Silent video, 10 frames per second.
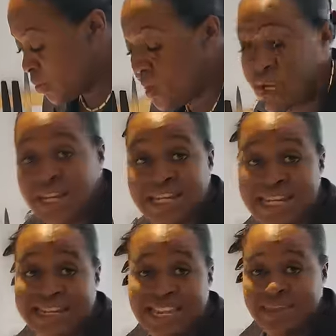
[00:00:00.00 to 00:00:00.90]
we're gonna
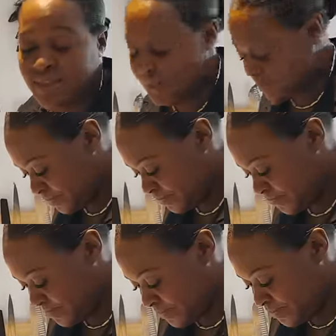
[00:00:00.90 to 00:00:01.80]
deseed them.
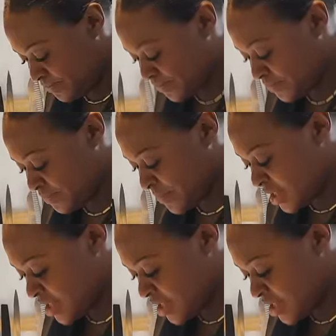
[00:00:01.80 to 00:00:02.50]
Oh.